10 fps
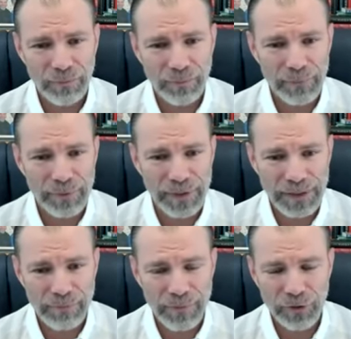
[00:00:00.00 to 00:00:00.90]
by
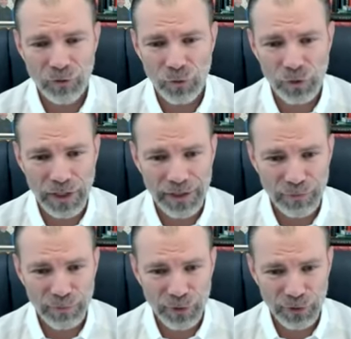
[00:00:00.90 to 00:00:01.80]
being the most
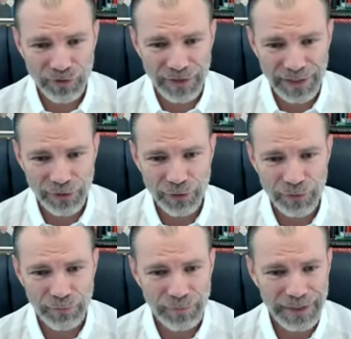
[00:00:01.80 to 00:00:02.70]
organized person that you
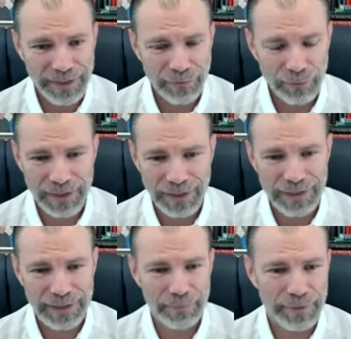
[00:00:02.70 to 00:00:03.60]
can be with a
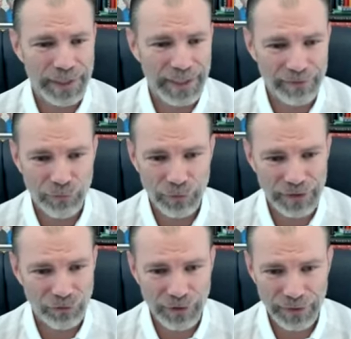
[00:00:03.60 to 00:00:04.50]
clear plan of what
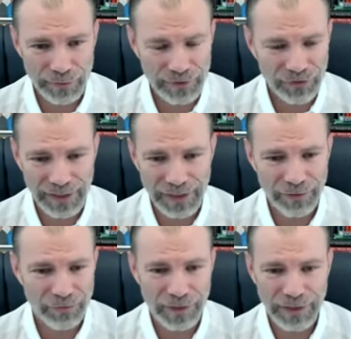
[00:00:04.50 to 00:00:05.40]
you're trying to
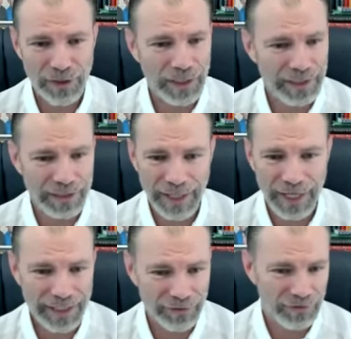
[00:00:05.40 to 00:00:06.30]
achieve, aligning your
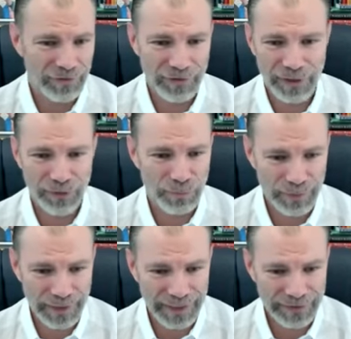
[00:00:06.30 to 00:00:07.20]
actions to those
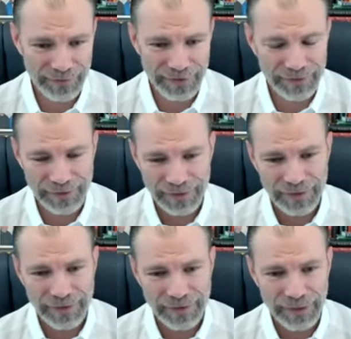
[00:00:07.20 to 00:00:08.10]
plans and
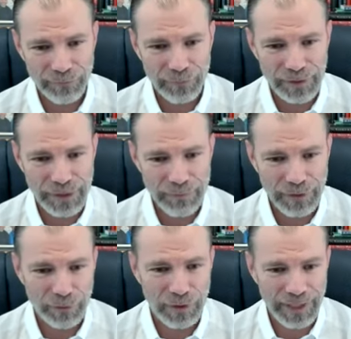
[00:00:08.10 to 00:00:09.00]

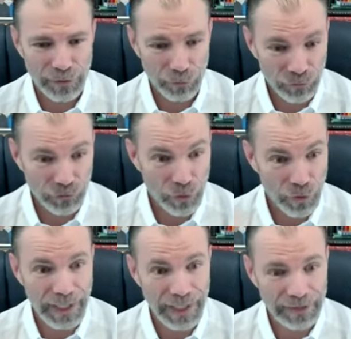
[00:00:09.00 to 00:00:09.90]
keeping what I call
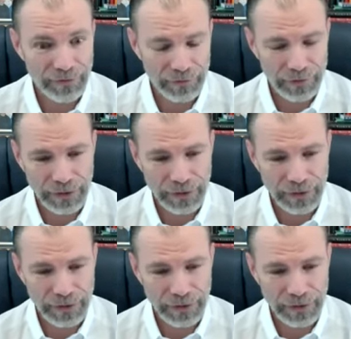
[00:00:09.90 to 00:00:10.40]
scorecards.